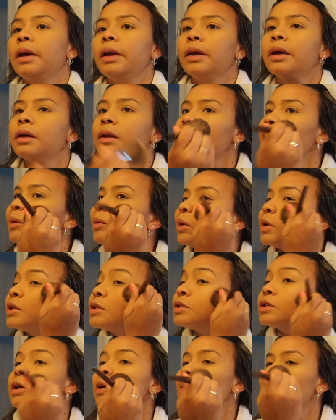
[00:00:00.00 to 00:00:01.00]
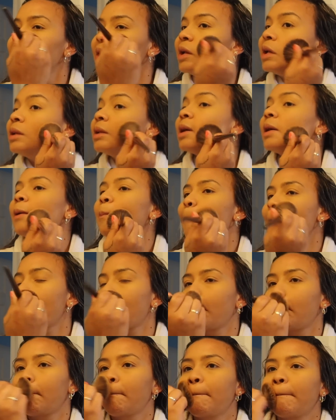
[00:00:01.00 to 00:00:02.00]
And I wanna start reading that
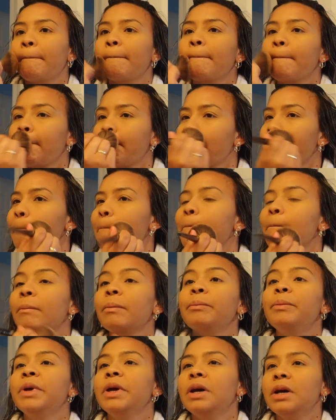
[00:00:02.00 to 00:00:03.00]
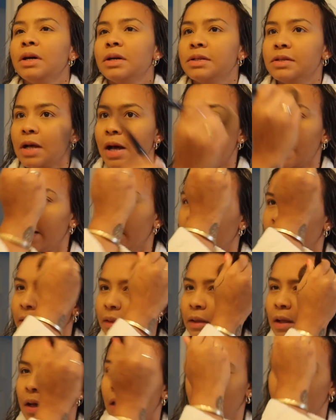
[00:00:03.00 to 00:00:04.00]
because I
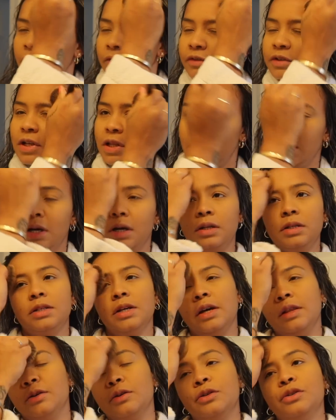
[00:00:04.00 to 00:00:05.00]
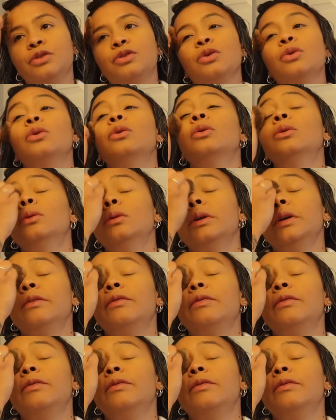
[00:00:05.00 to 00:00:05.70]
loved The Untethered Soul.